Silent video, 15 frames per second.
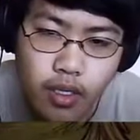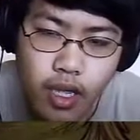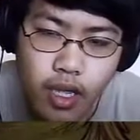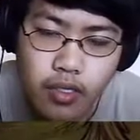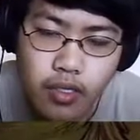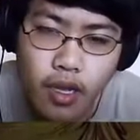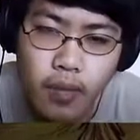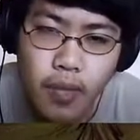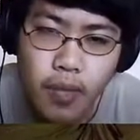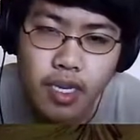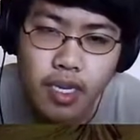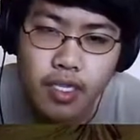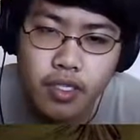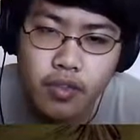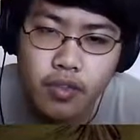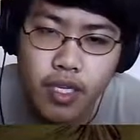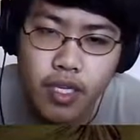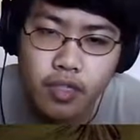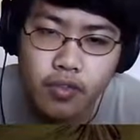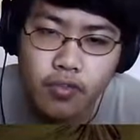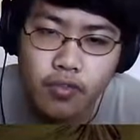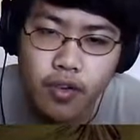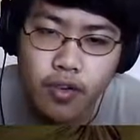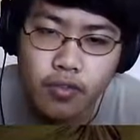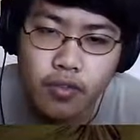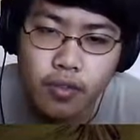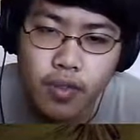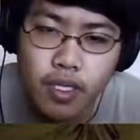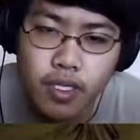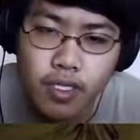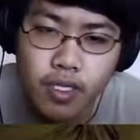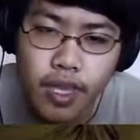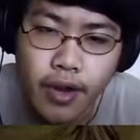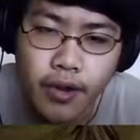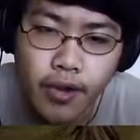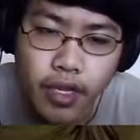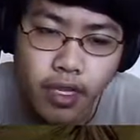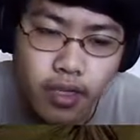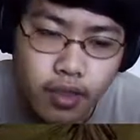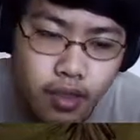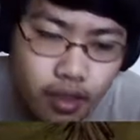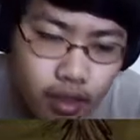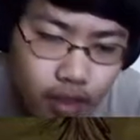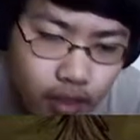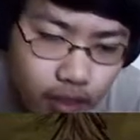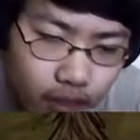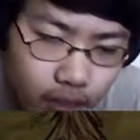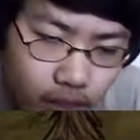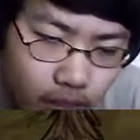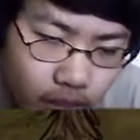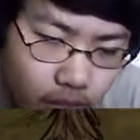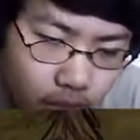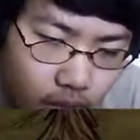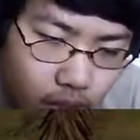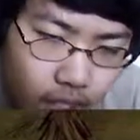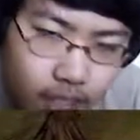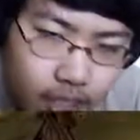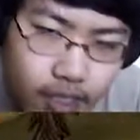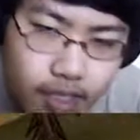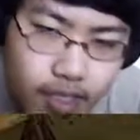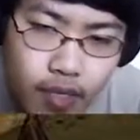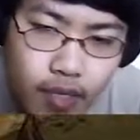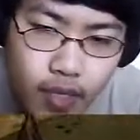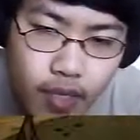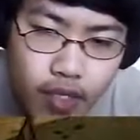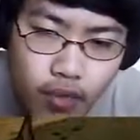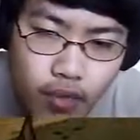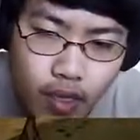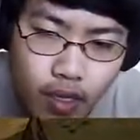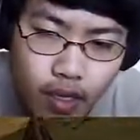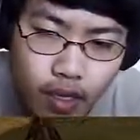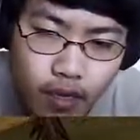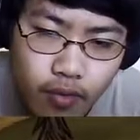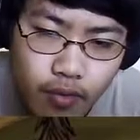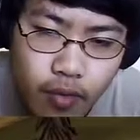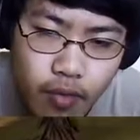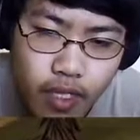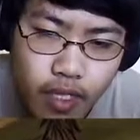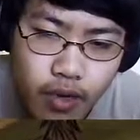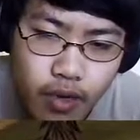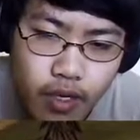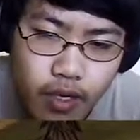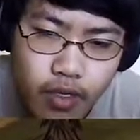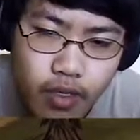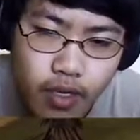So I might not stray too far from this area. So you guys gonna see me do a lot from this area.